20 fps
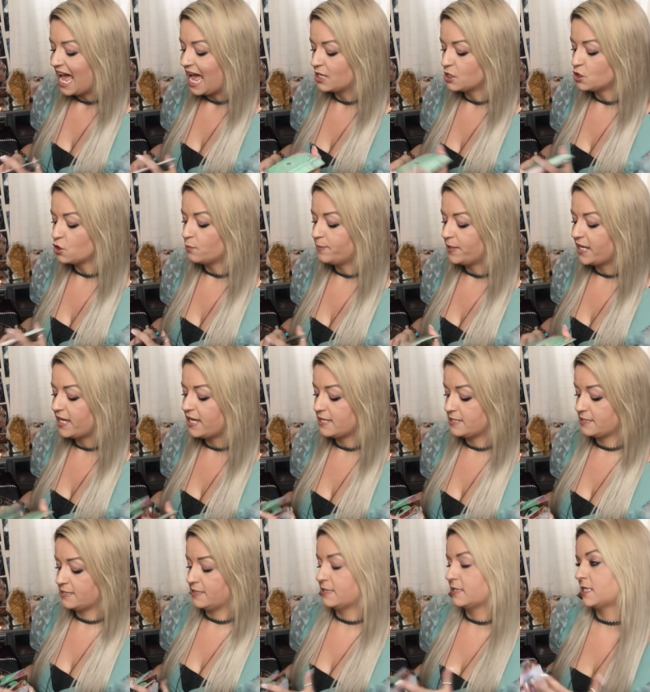And your
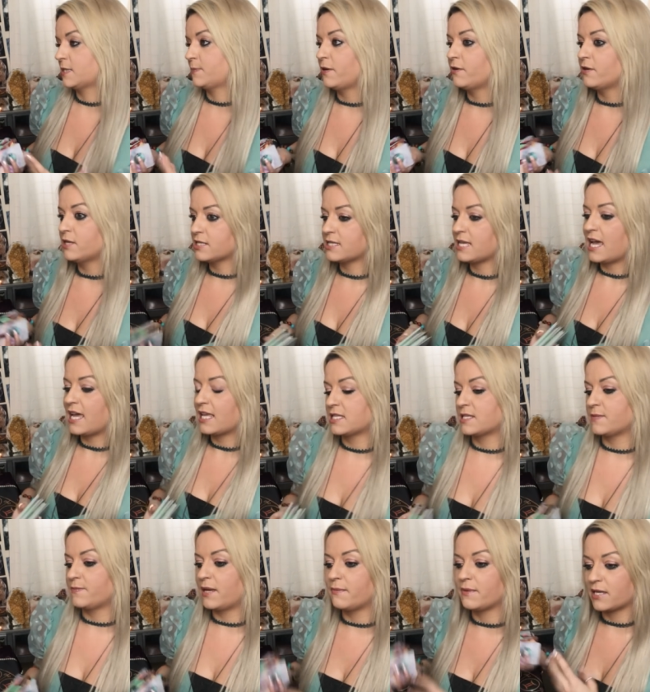person, spirit is saying
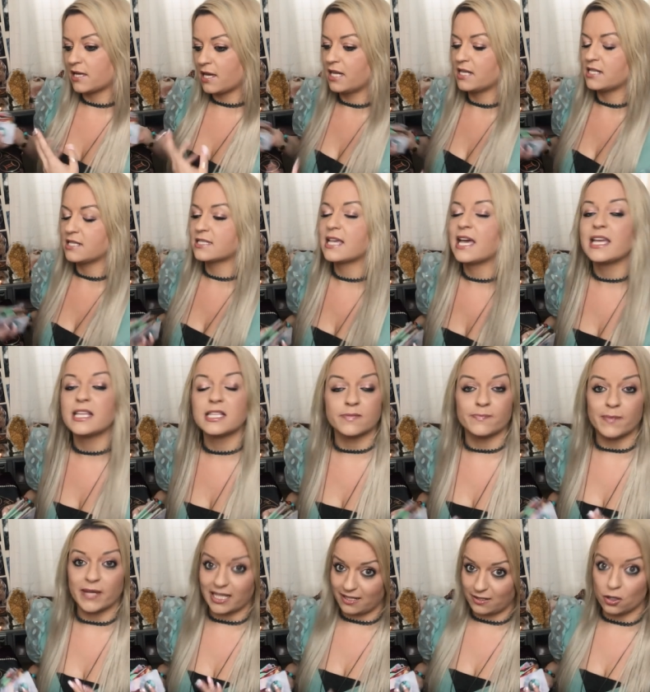to me, my guide is saying
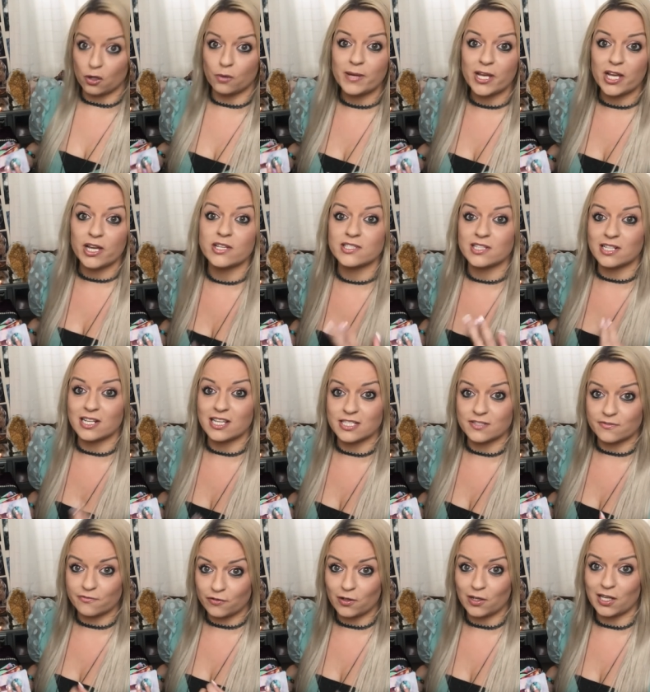to me, that your person
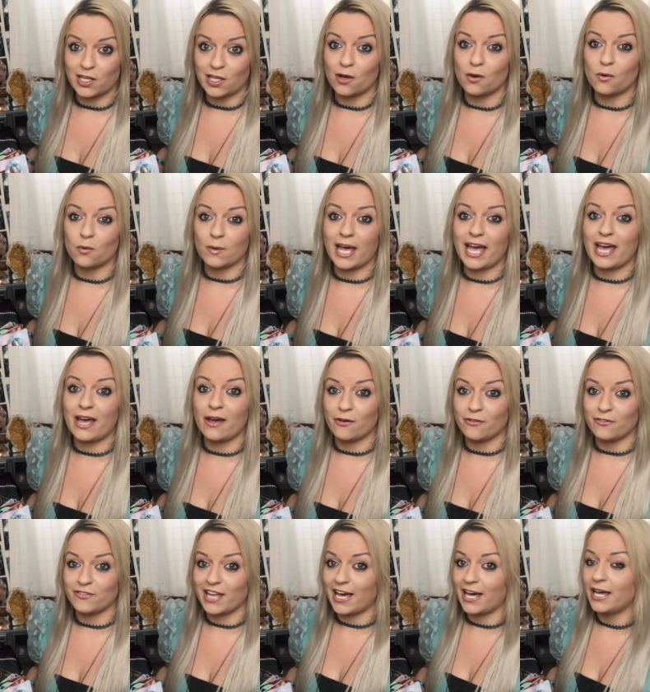is fully aware
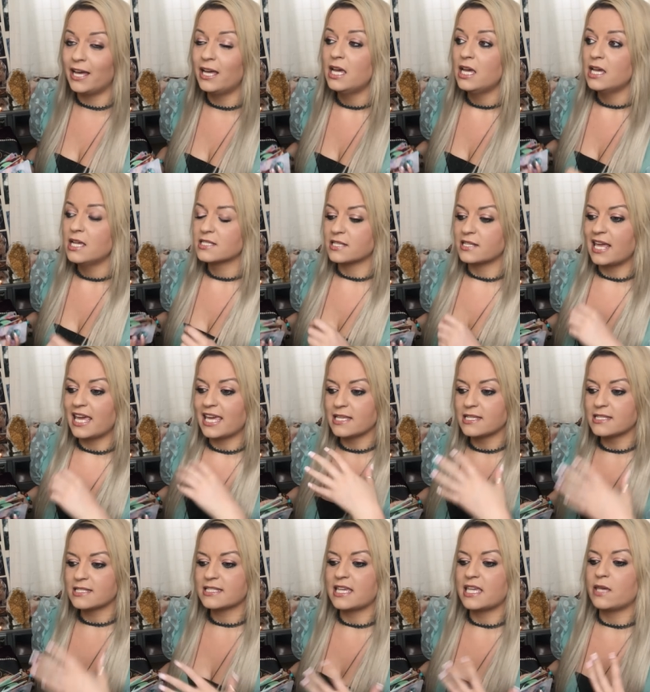of that. So they
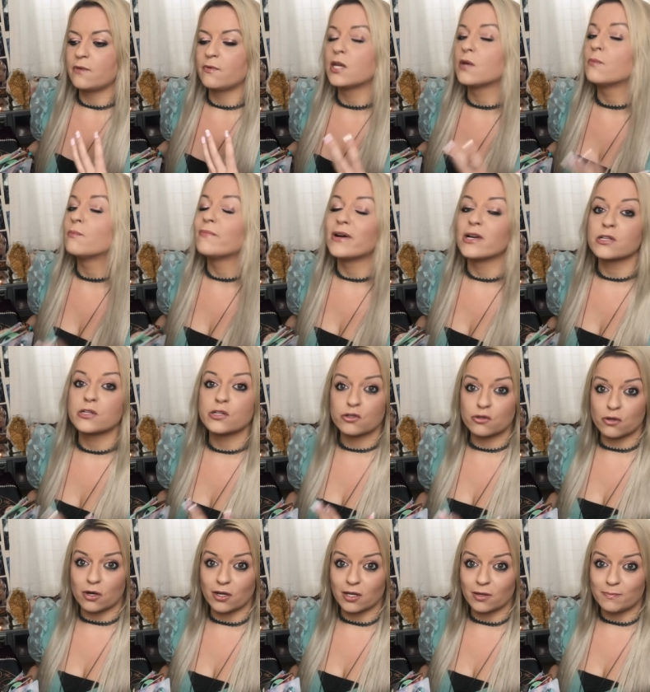can see you in a much
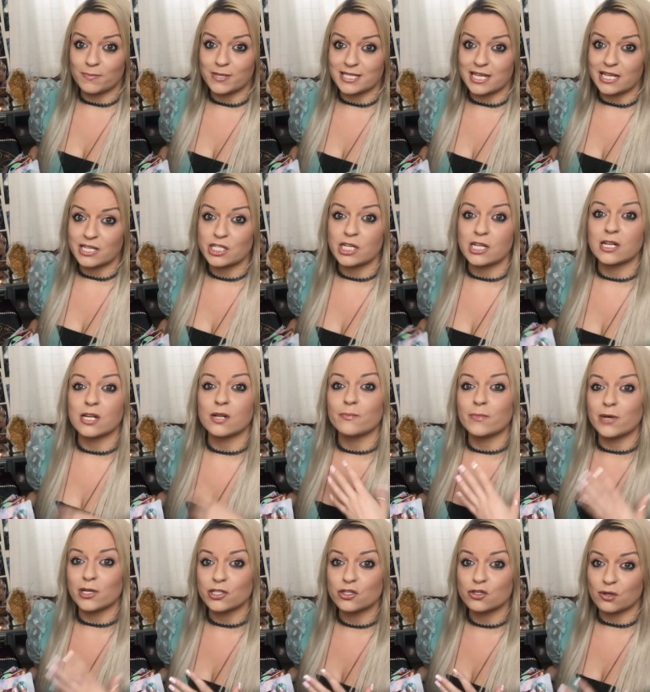stronger position, in a
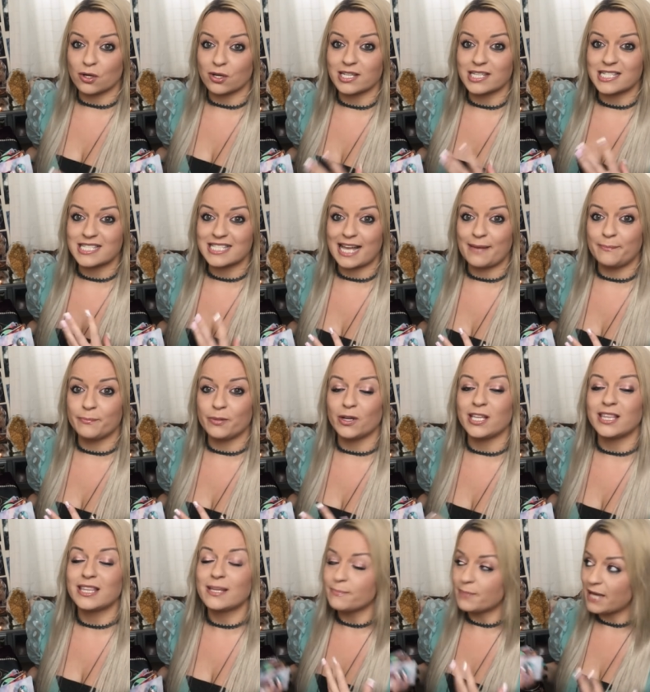much stronger
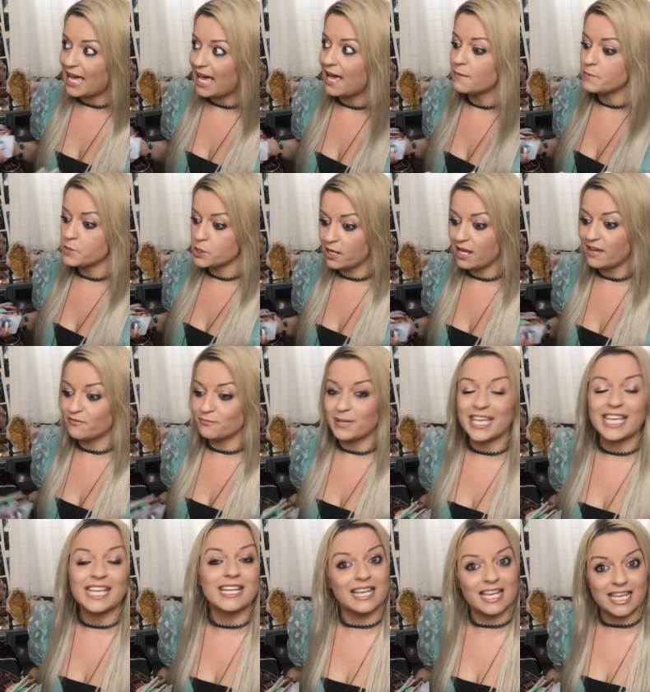standpoint than perhaps you have
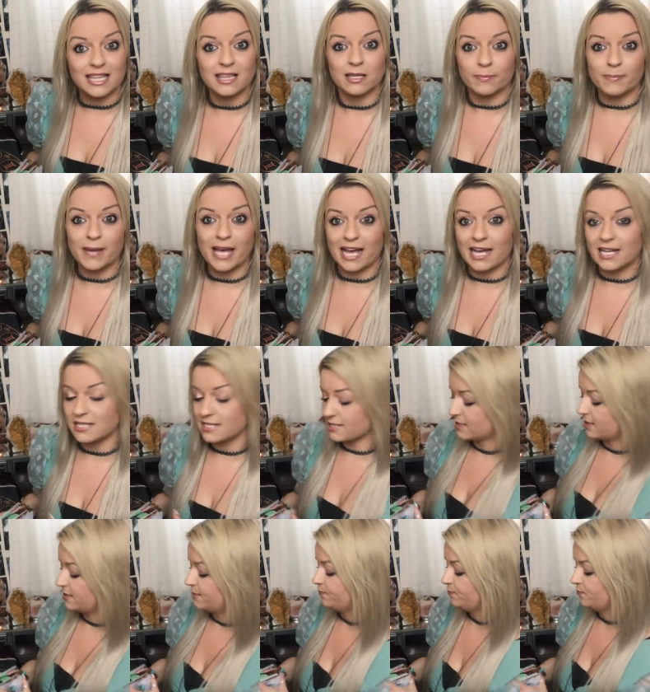been in the past.